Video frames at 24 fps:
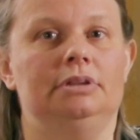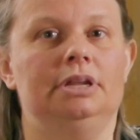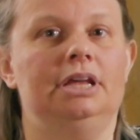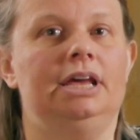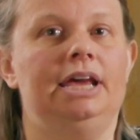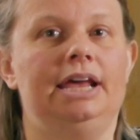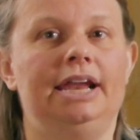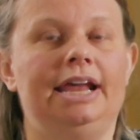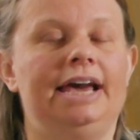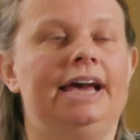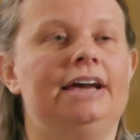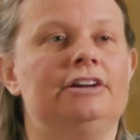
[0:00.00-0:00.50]

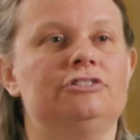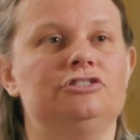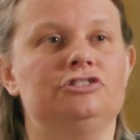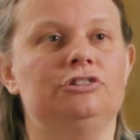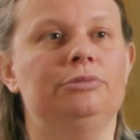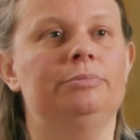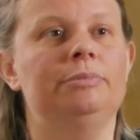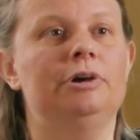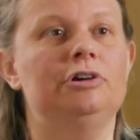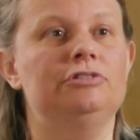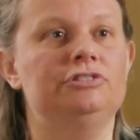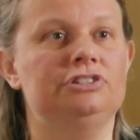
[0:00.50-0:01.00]
an
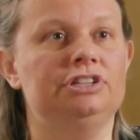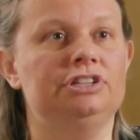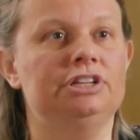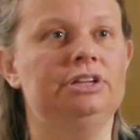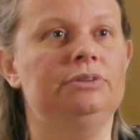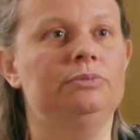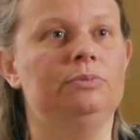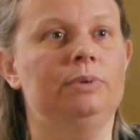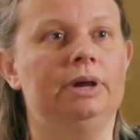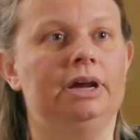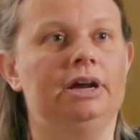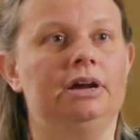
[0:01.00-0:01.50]
actual
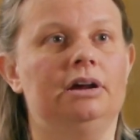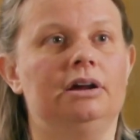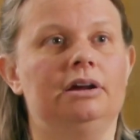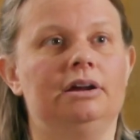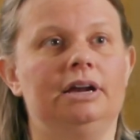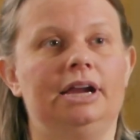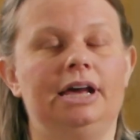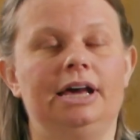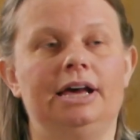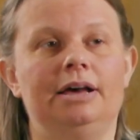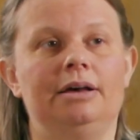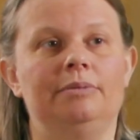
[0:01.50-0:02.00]
motion
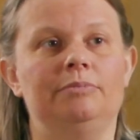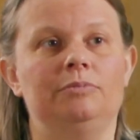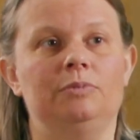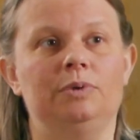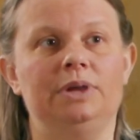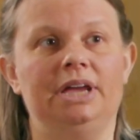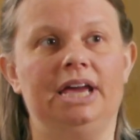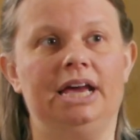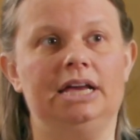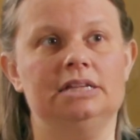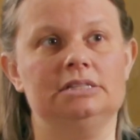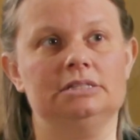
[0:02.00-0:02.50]
where
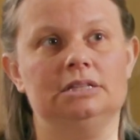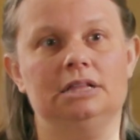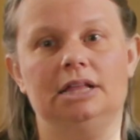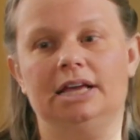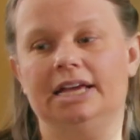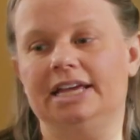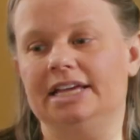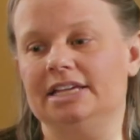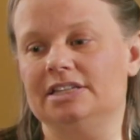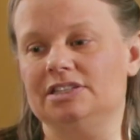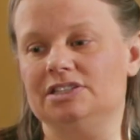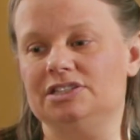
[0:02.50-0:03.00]
we ask
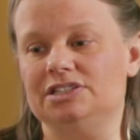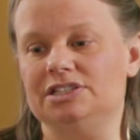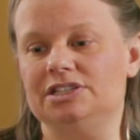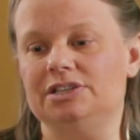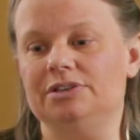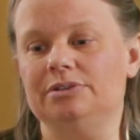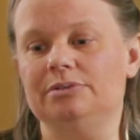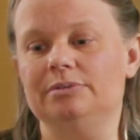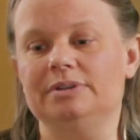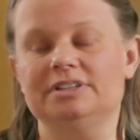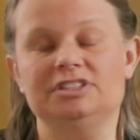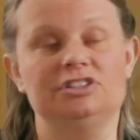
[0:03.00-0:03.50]
clients
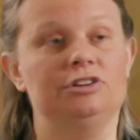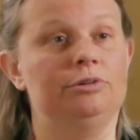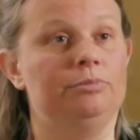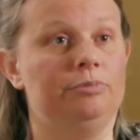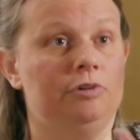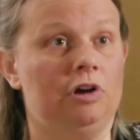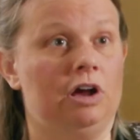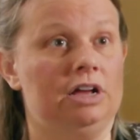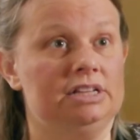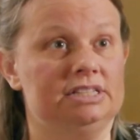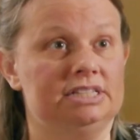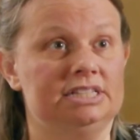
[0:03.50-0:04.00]
to, as they're
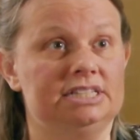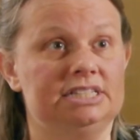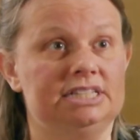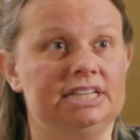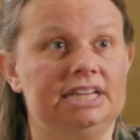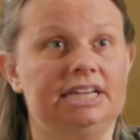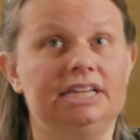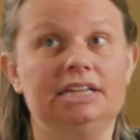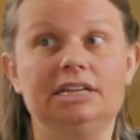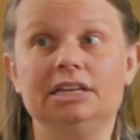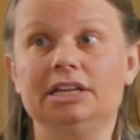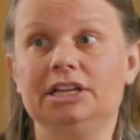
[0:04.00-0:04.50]

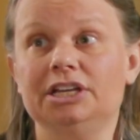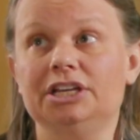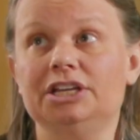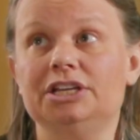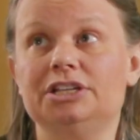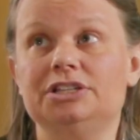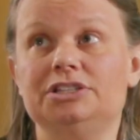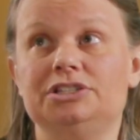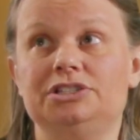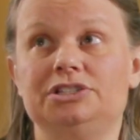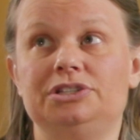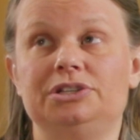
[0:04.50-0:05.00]
processing,
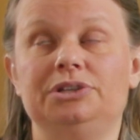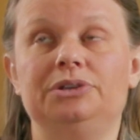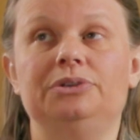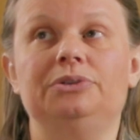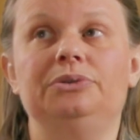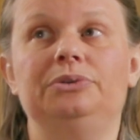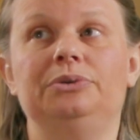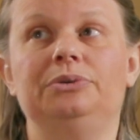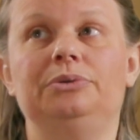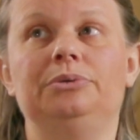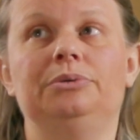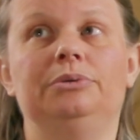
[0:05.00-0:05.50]

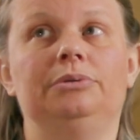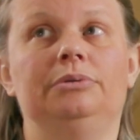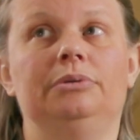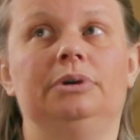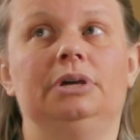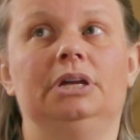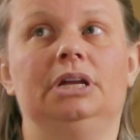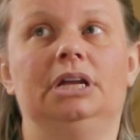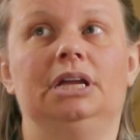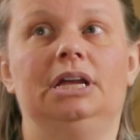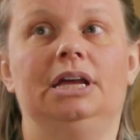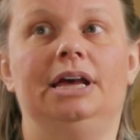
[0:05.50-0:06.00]
to
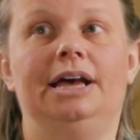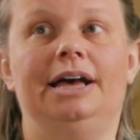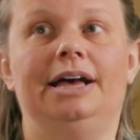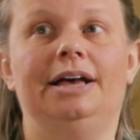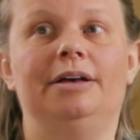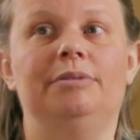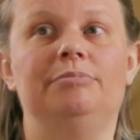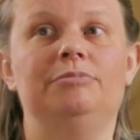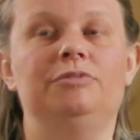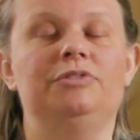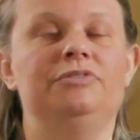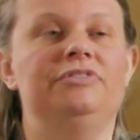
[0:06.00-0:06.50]

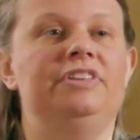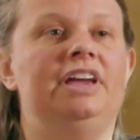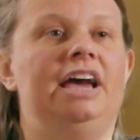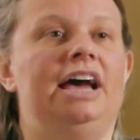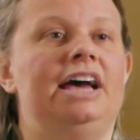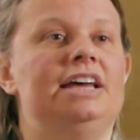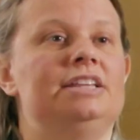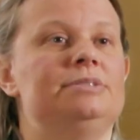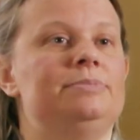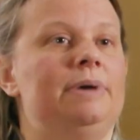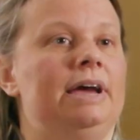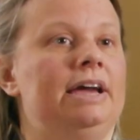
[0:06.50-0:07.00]
move the
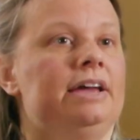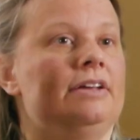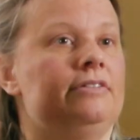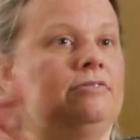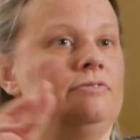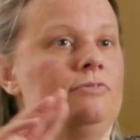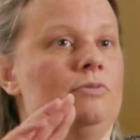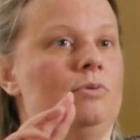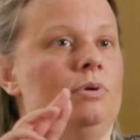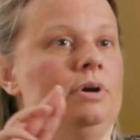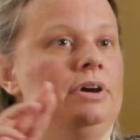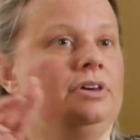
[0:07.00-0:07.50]
eyes back and
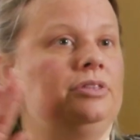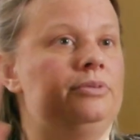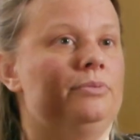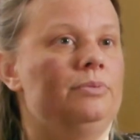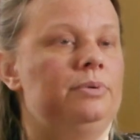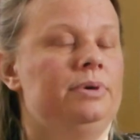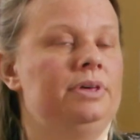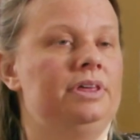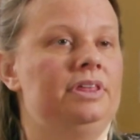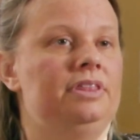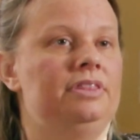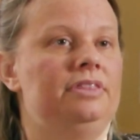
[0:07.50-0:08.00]
forth
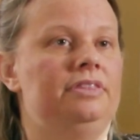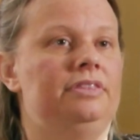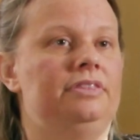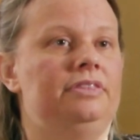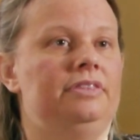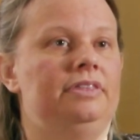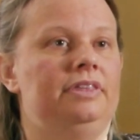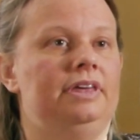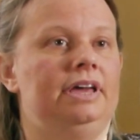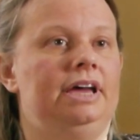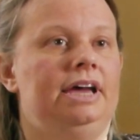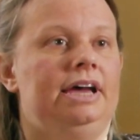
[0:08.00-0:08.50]
with,
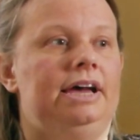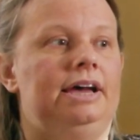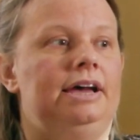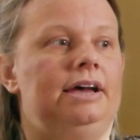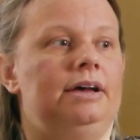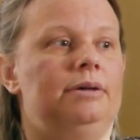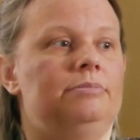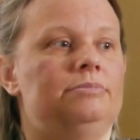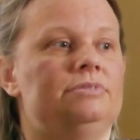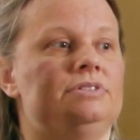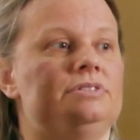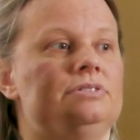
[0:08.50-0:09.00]

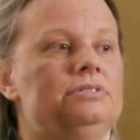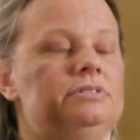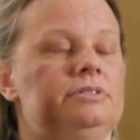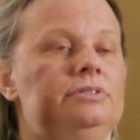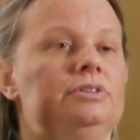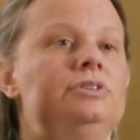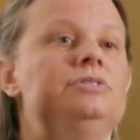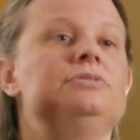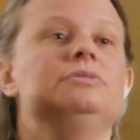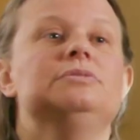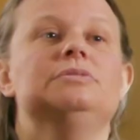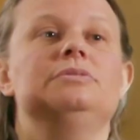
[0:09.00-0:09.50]

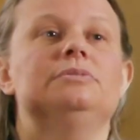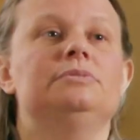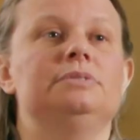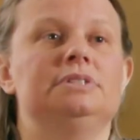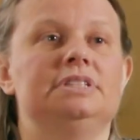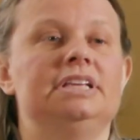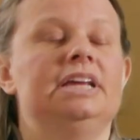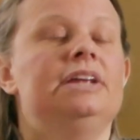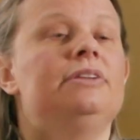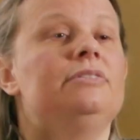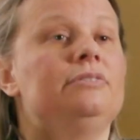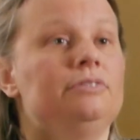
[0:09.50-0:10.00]
you
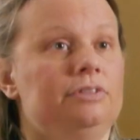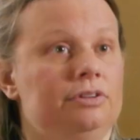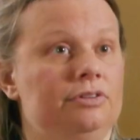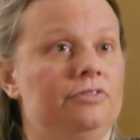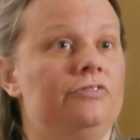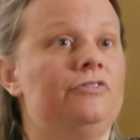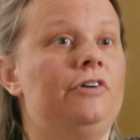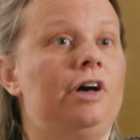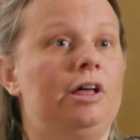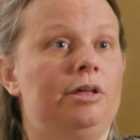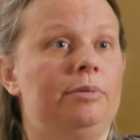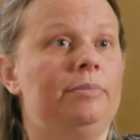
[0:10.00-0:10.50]
say,
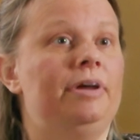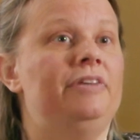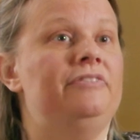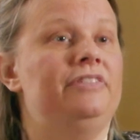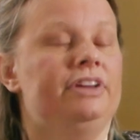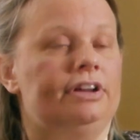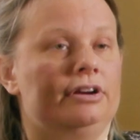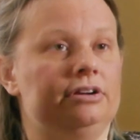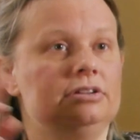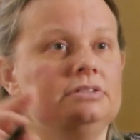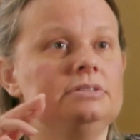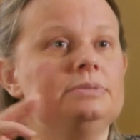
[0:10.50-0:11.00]
follow my
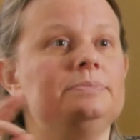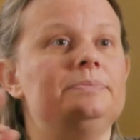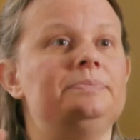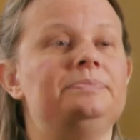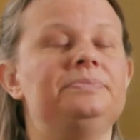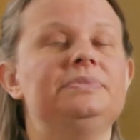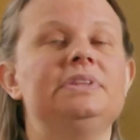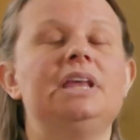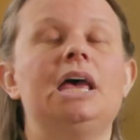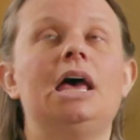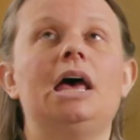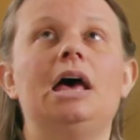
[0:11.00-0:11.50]
fingers.
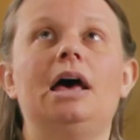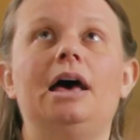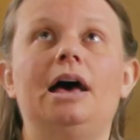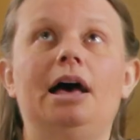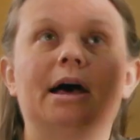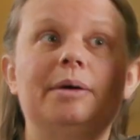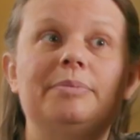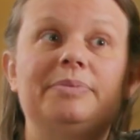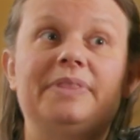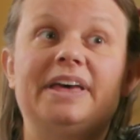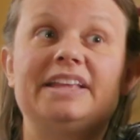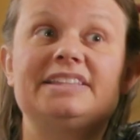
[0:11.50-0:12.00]

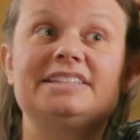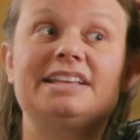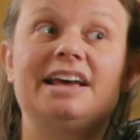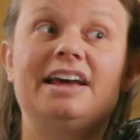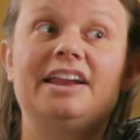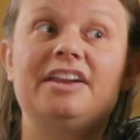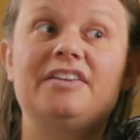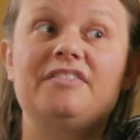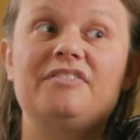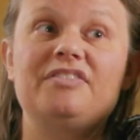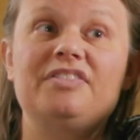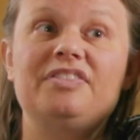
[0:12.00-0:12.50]

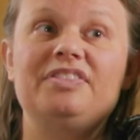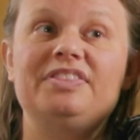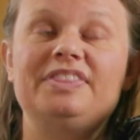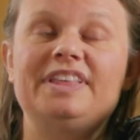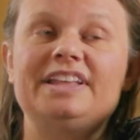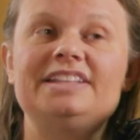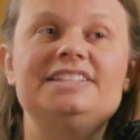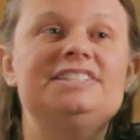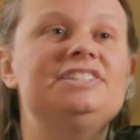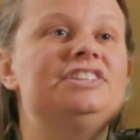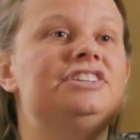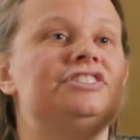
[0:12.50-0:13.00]

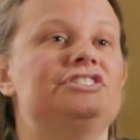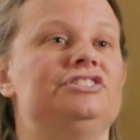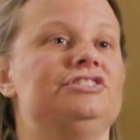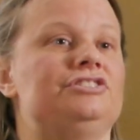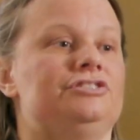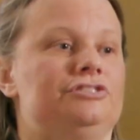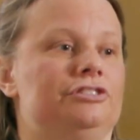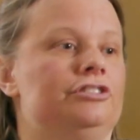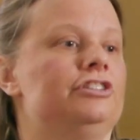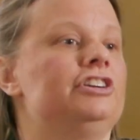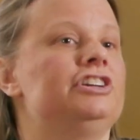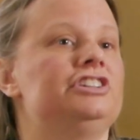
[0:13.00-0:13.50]
That's the
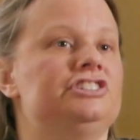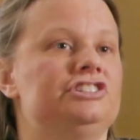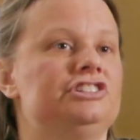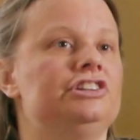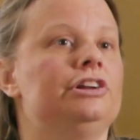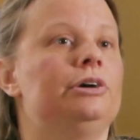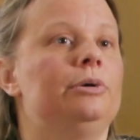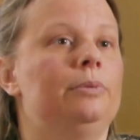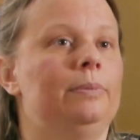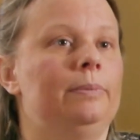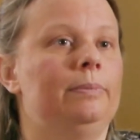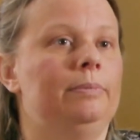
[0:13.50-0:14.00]

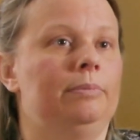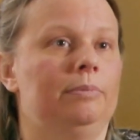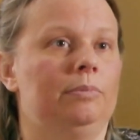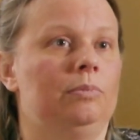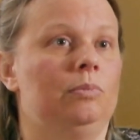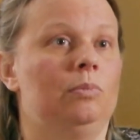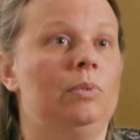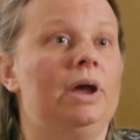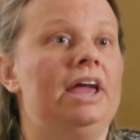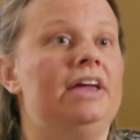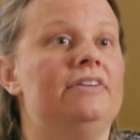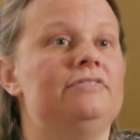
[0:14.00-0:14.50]
traditional
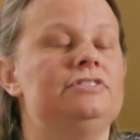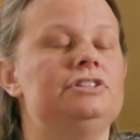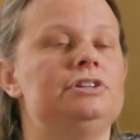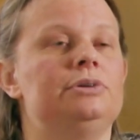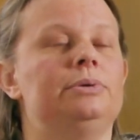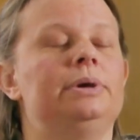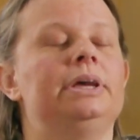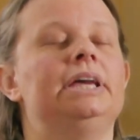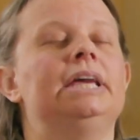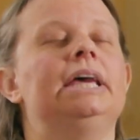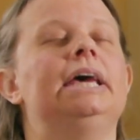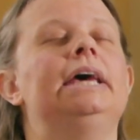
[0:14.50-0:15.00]
way of
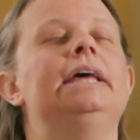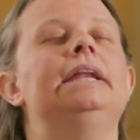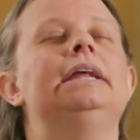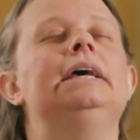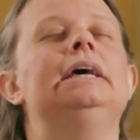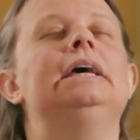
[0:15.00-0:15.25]
doing it.